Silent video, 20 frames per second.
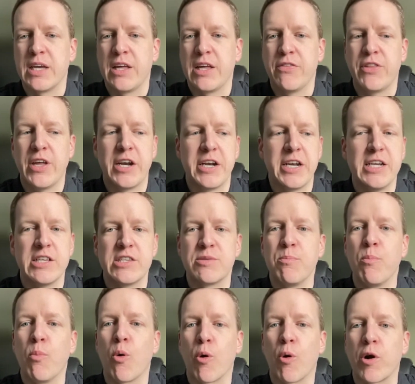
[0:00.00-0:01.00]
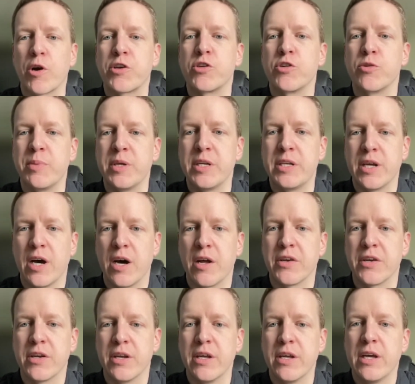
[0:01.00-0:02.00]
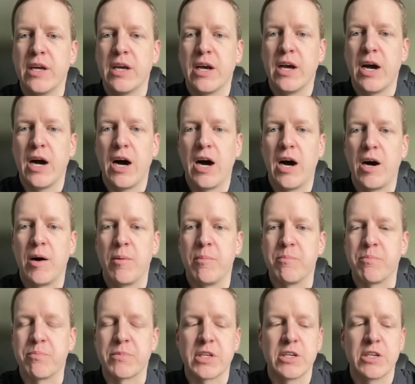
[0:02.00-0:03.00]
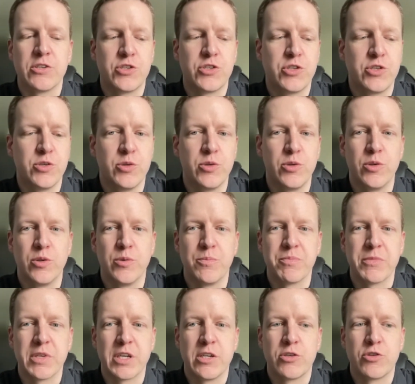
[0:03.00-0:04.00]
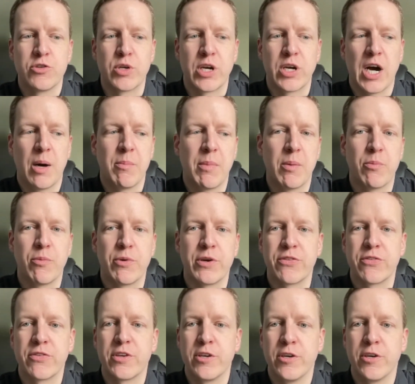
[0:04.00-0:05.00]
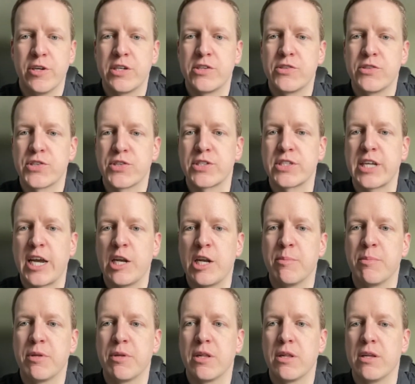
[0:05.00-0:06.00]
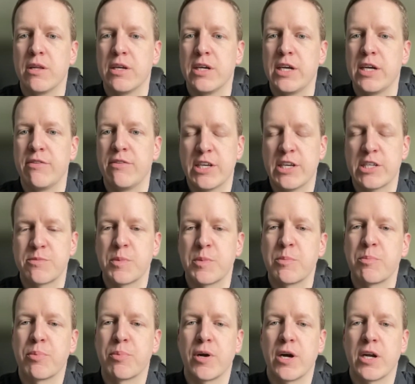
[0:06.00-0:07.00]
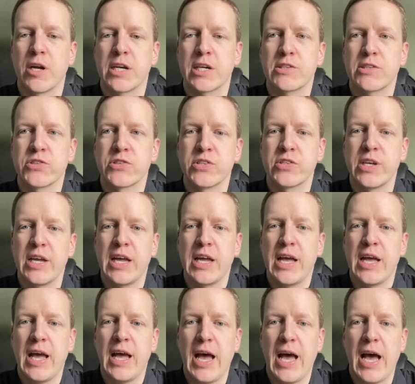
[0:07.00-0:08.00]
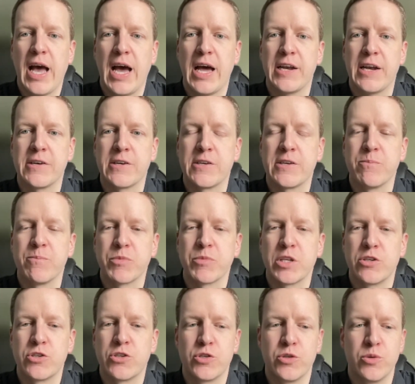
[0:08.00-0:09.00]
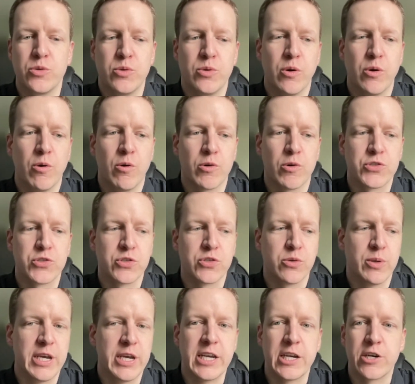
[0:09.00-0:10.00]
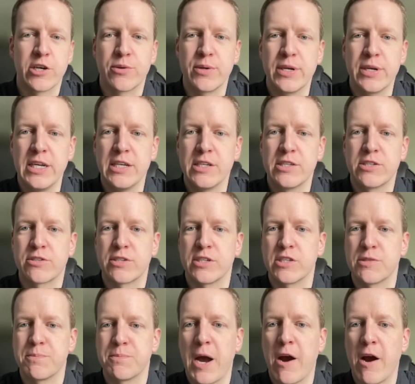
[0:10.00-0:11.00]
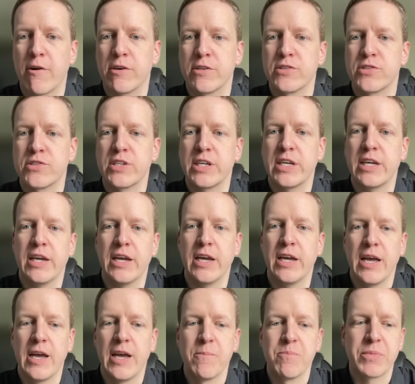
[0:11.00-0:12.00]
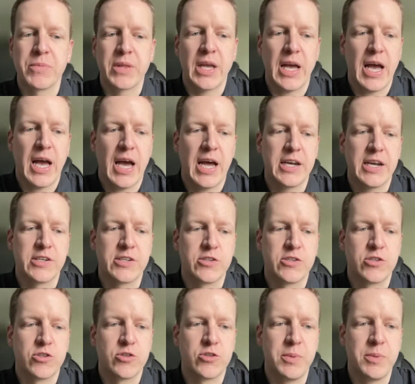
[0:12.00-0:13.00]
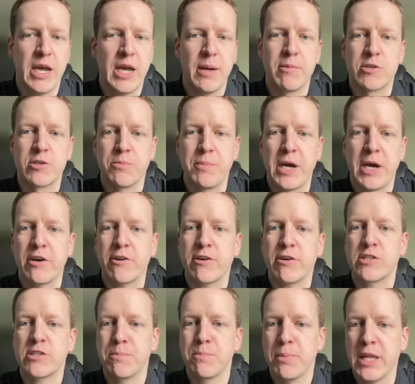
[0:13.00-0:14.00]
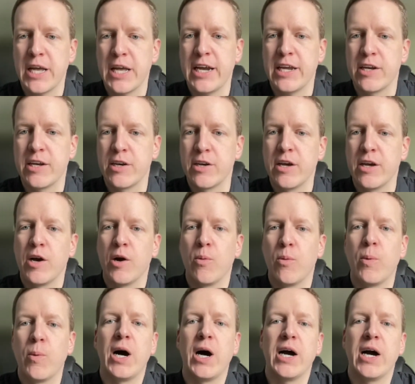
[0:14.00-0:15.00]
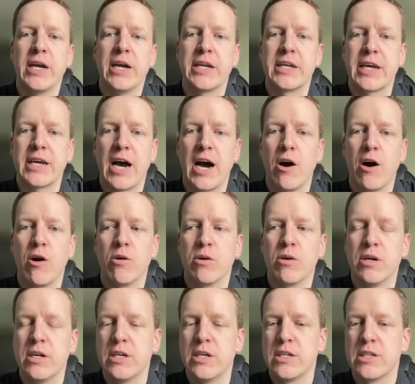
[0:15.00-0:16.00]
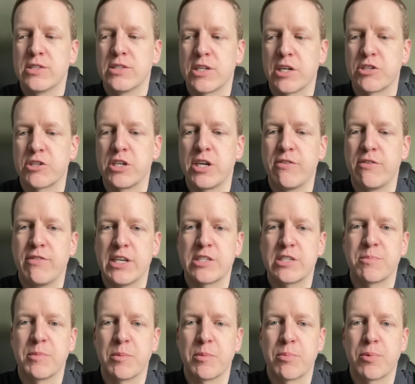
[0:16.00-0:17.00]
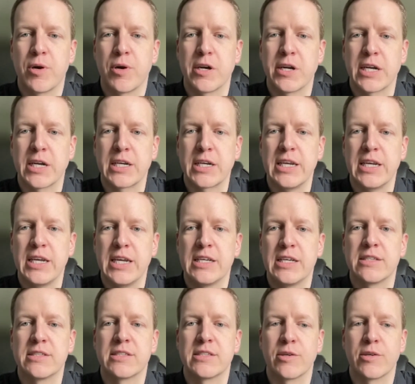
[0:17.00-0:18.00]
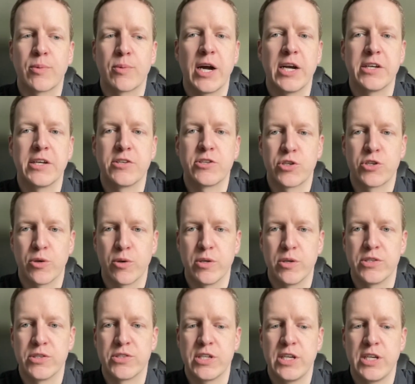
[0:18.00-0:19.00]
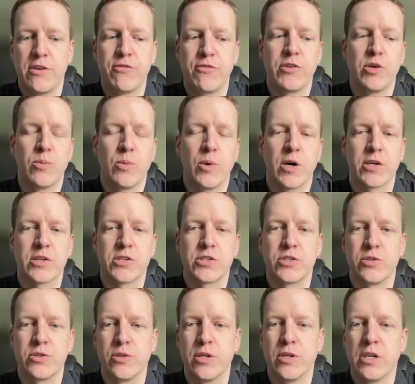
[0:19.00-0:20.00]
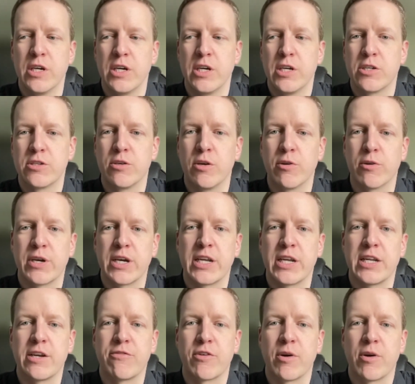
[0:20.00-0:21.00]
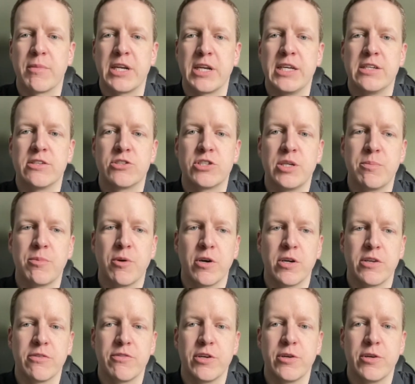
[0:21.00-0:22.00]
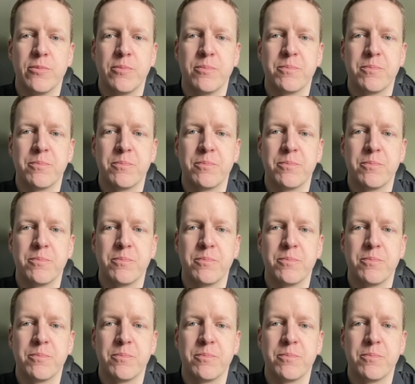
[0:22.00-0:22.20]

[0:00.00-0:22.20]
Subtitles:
there needs more to be done to come up with good, sustainable investment products, and to also increase transparency and to be able to better explain why and how such an investment product is the right choice if you want to look at it from an ESG point of view.